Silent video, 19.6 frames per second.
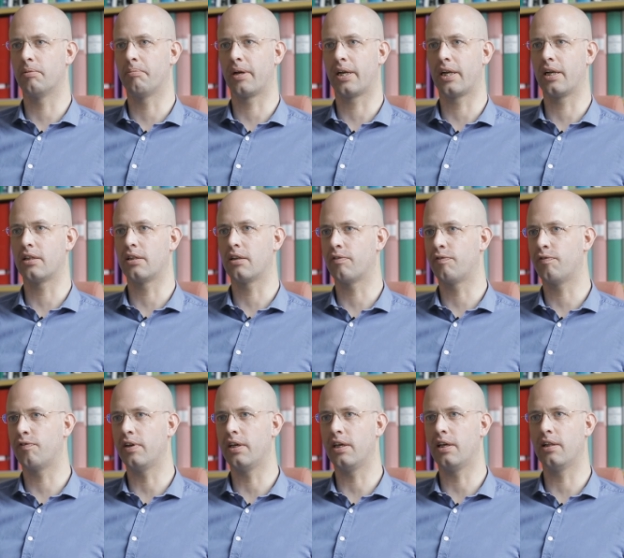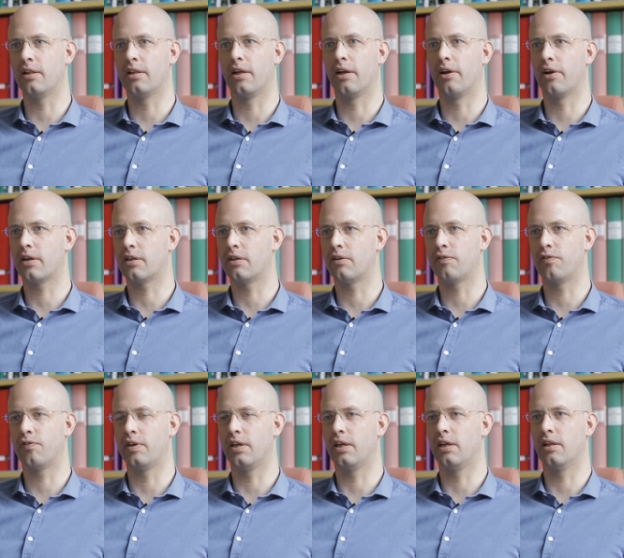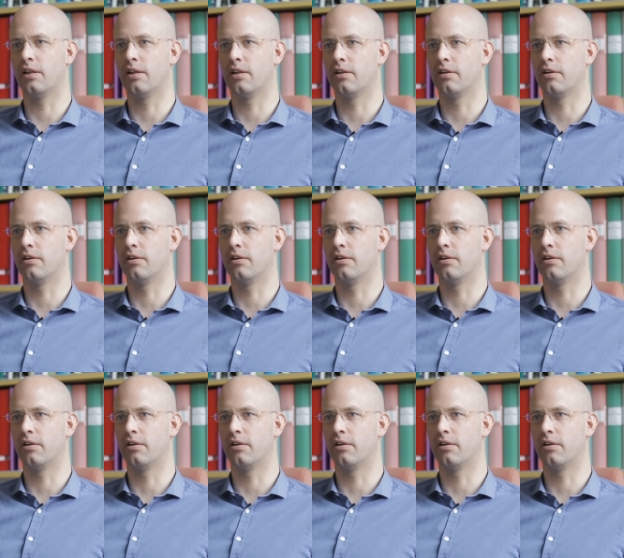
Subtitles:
the magnetic field, the electric field,